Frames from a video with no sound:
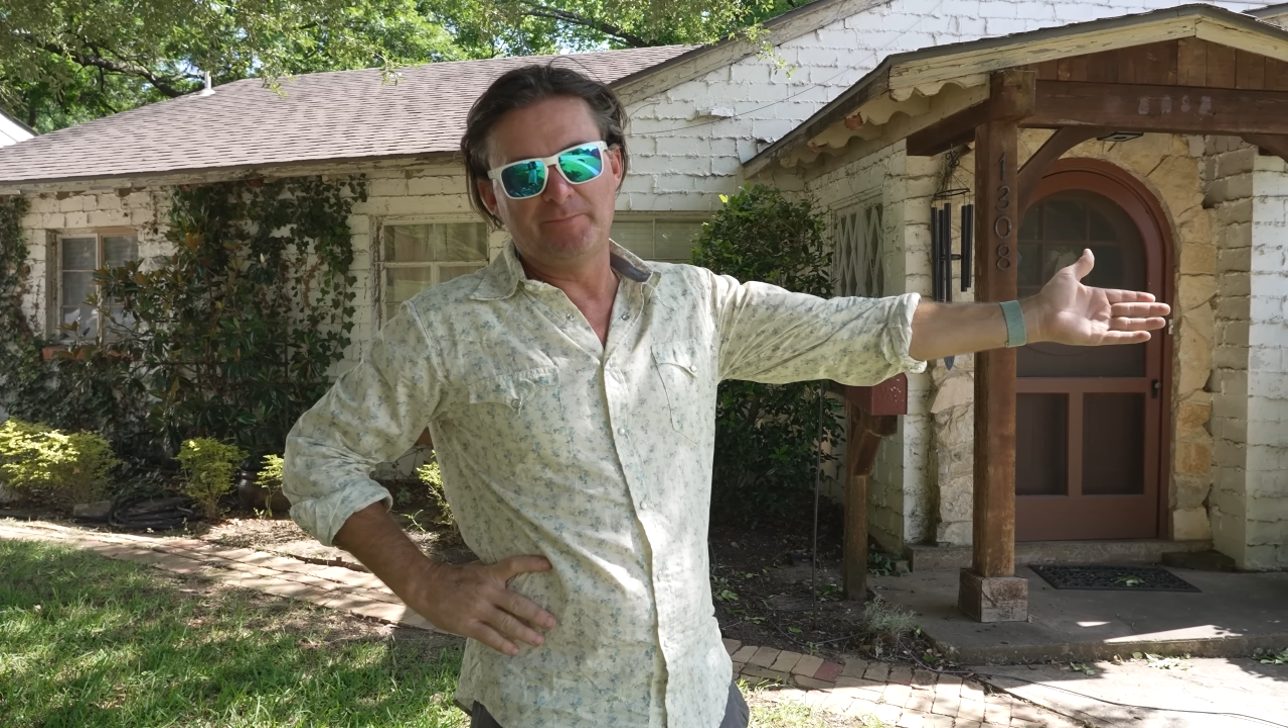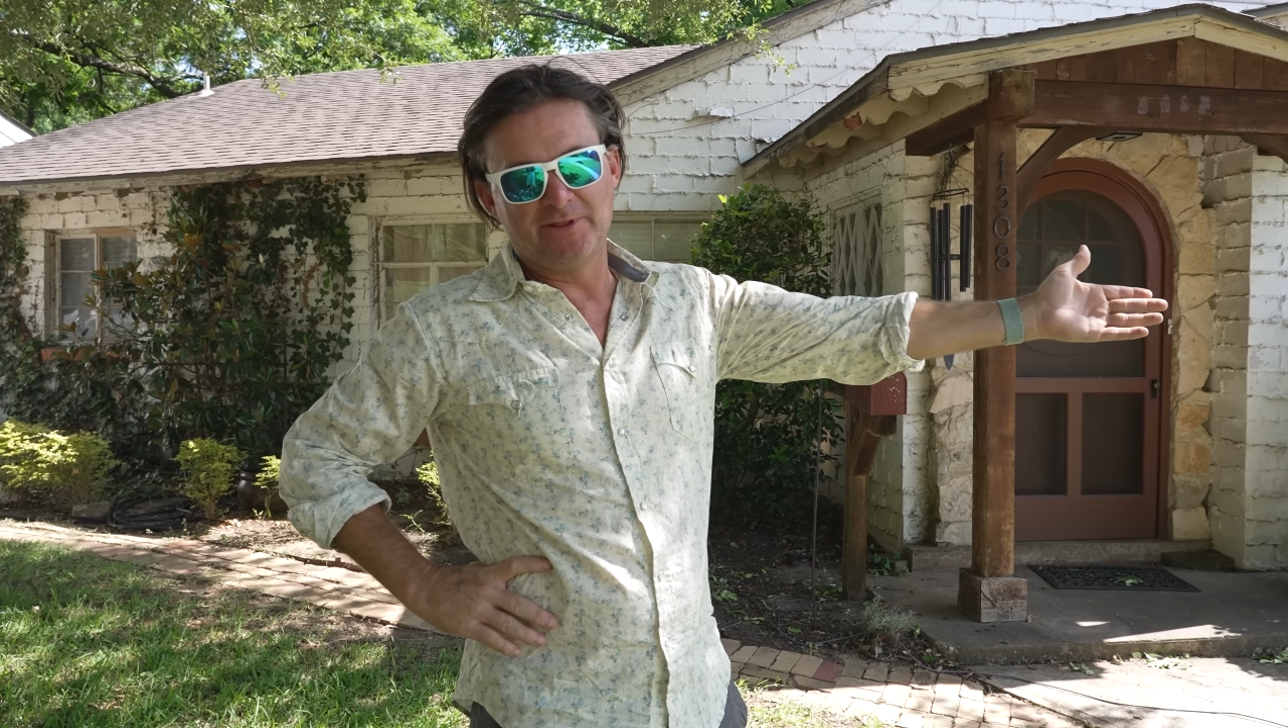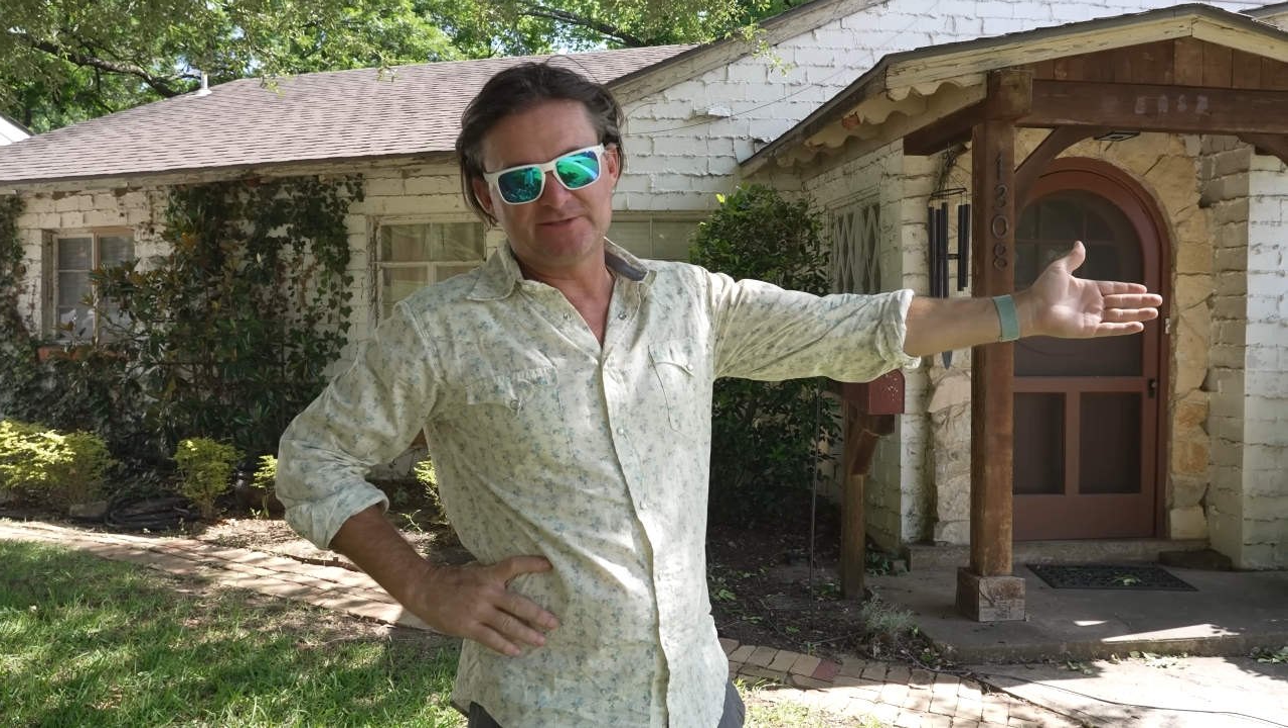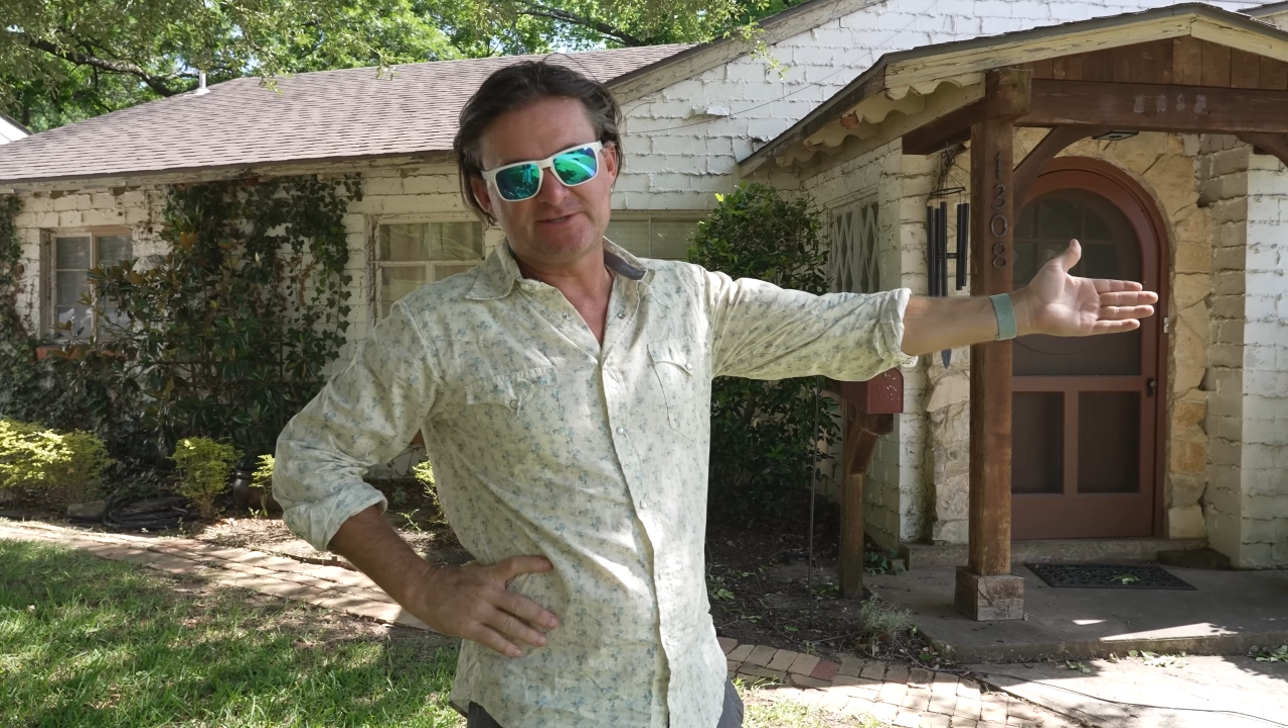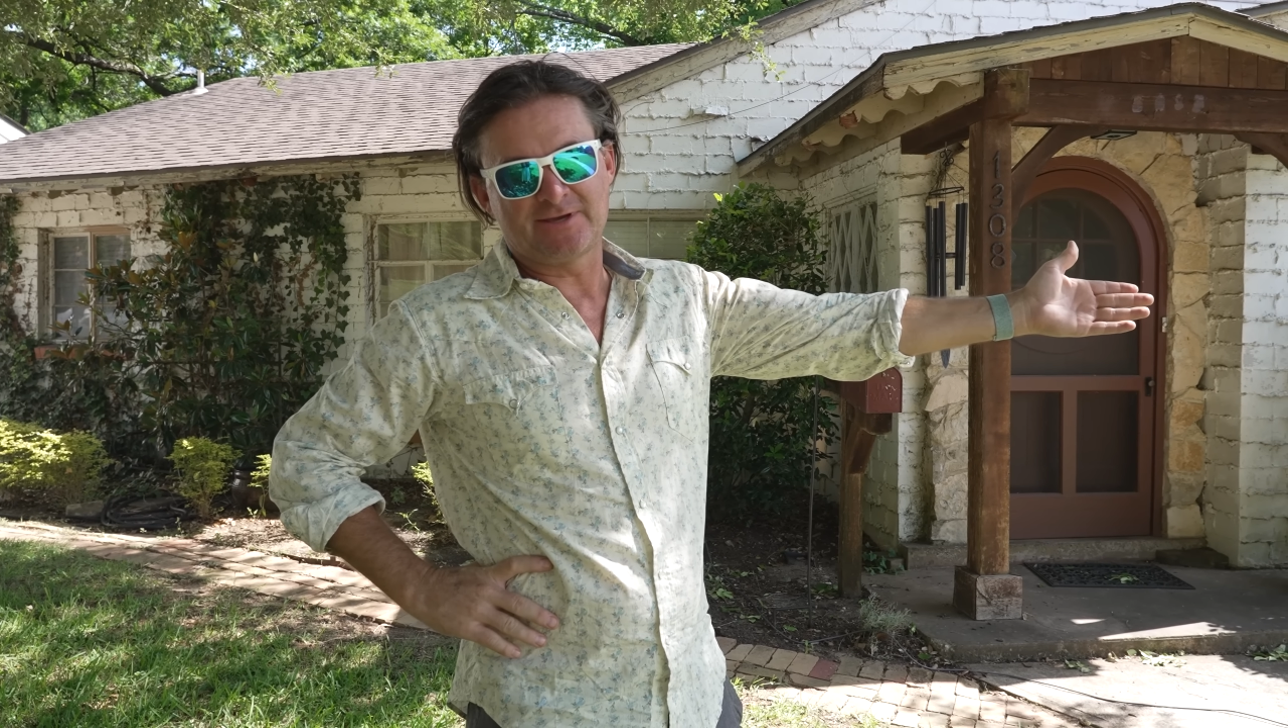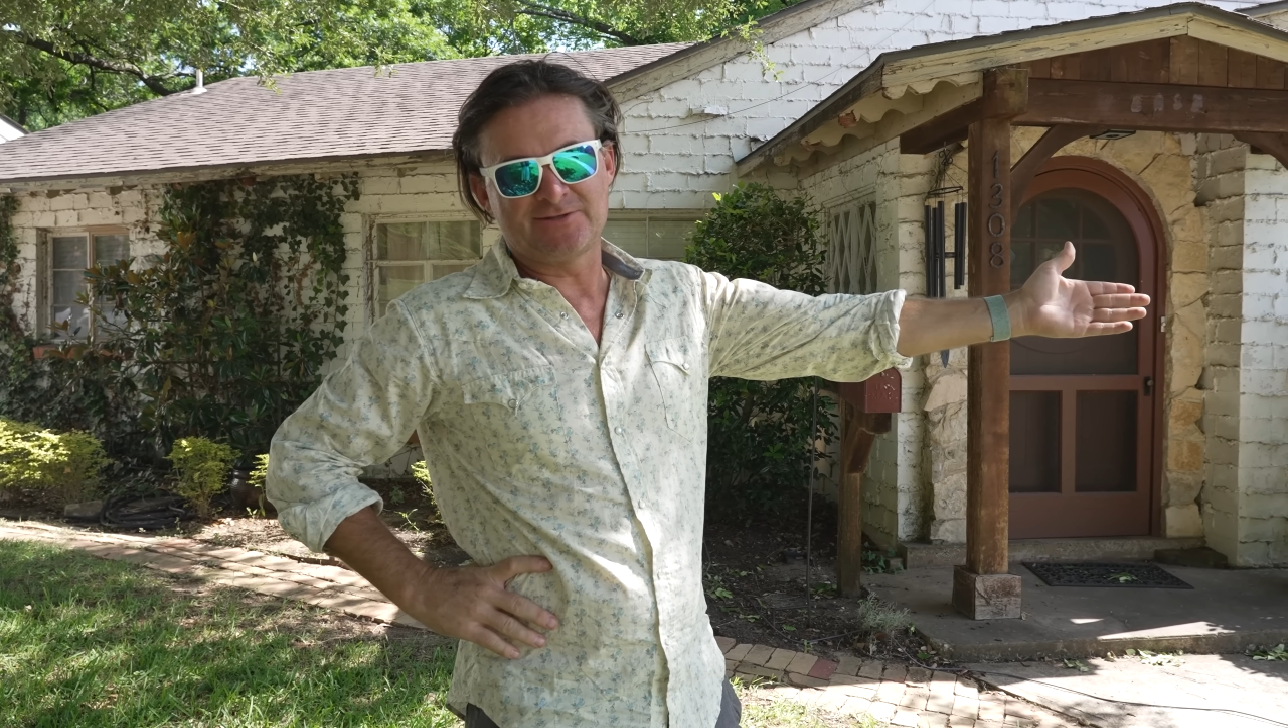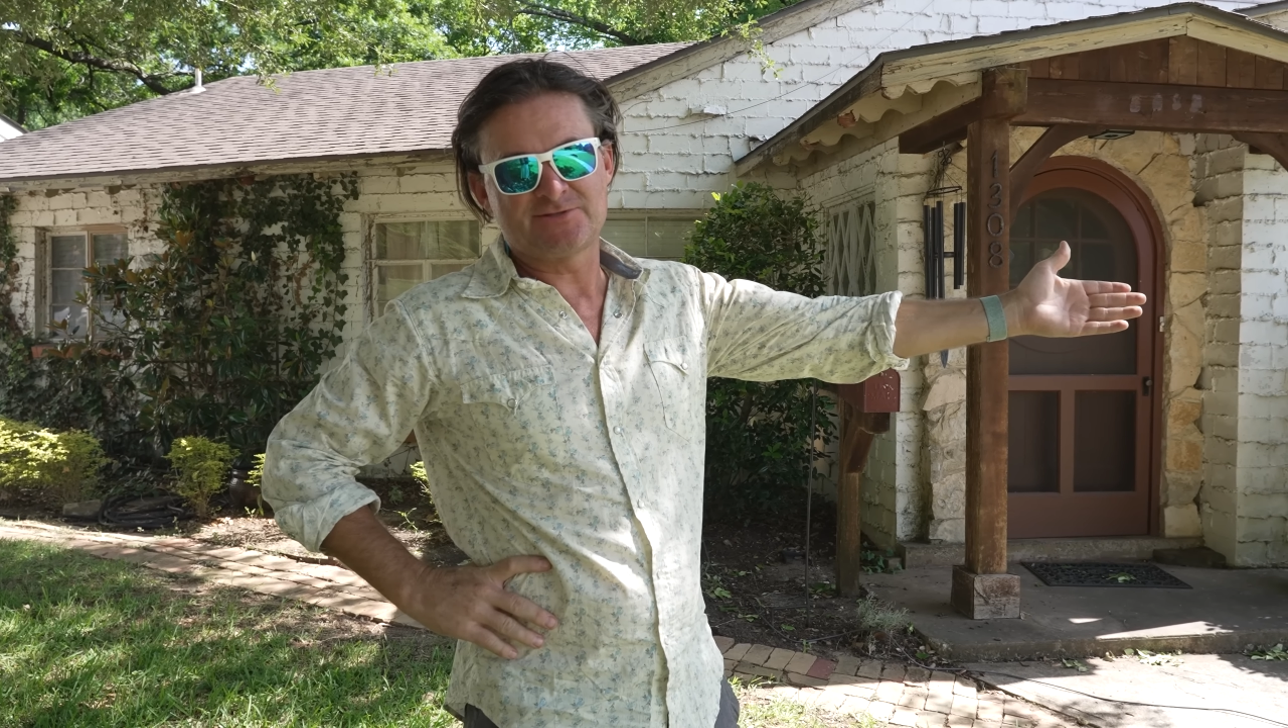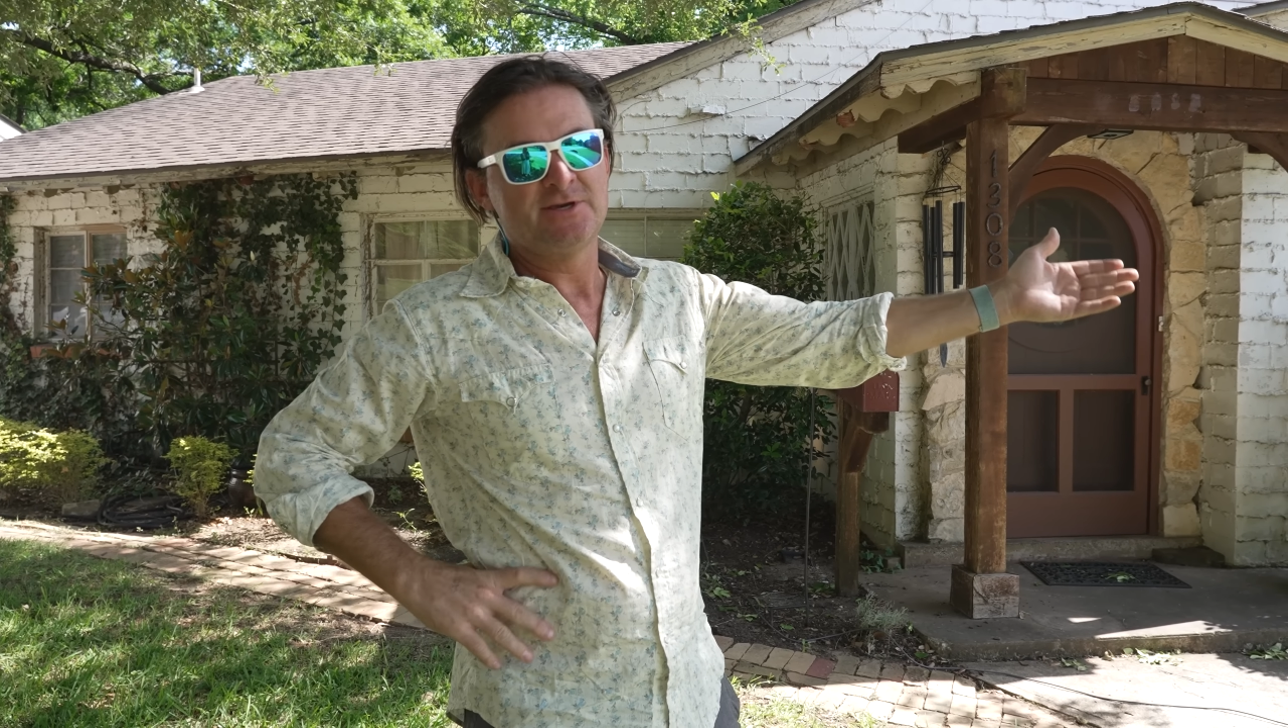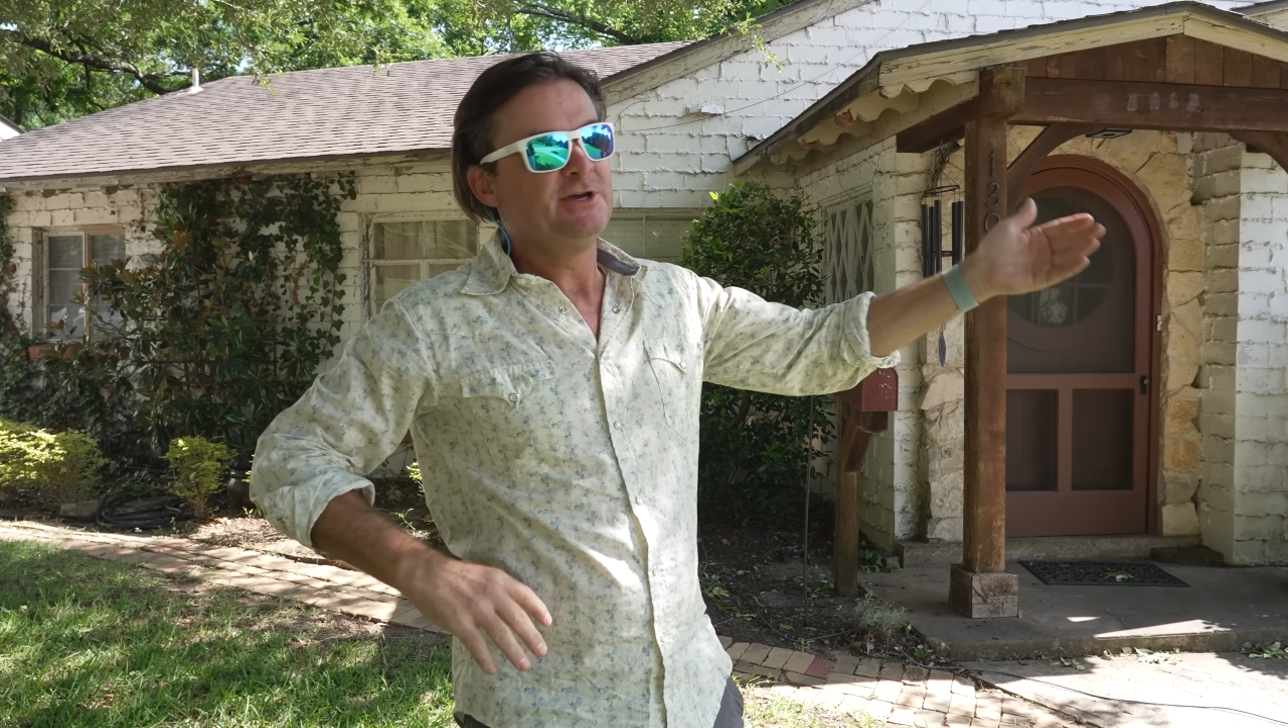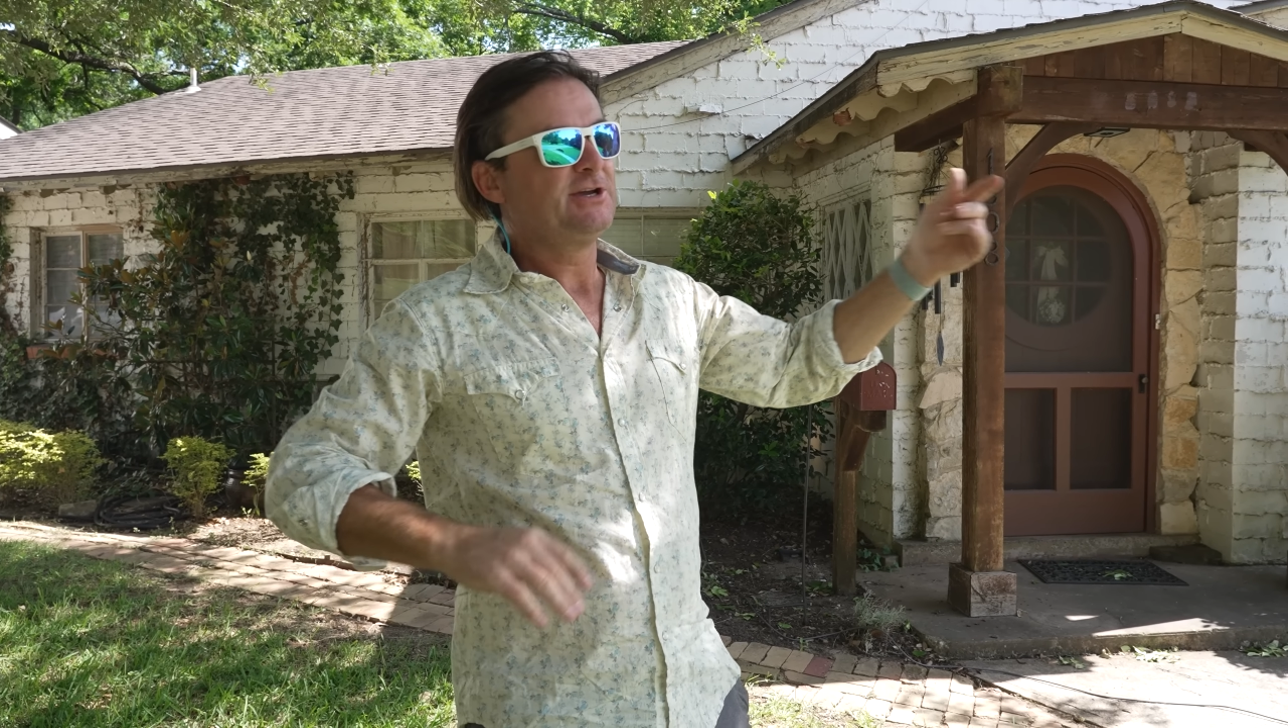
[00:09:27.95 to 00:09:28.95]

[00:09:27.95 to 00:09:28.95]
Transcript: milliseconds